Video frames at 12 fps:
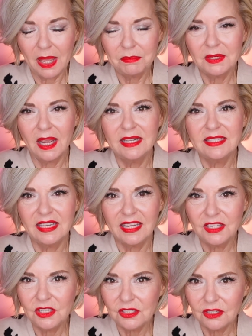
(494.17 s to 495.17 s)
peptides
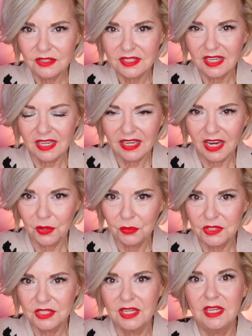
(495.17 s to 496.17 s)
into your skincare
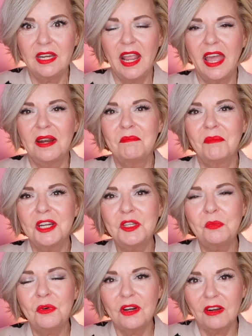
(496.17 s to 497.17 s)
routine at a
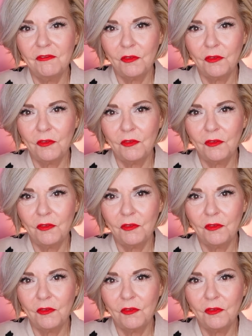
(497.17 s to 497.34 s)
much more